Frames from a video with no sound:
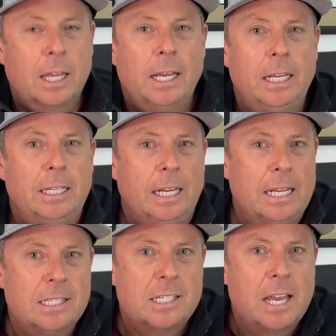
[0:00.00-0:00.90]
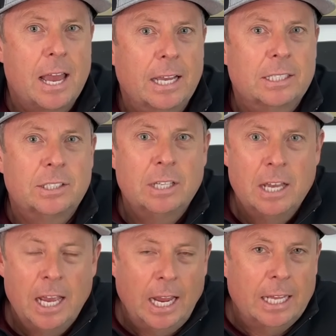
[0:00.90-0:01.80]
They eat insects
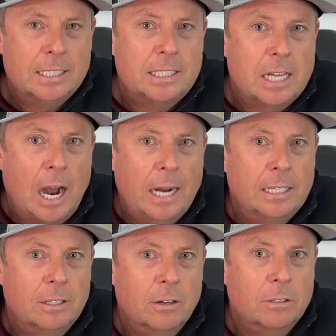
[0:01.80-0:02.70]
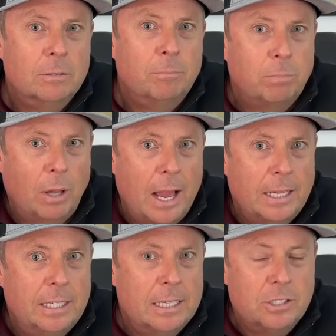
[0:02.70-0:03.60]
and tiny little
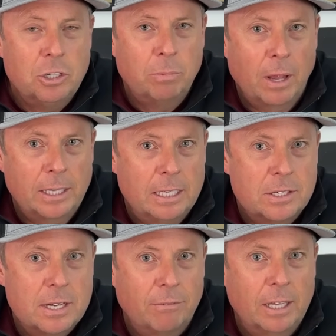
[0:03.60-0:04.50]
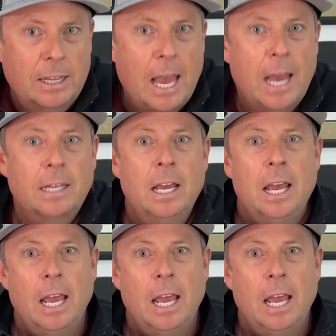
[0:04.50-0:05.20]
plankton, zooplankton, stuff like that.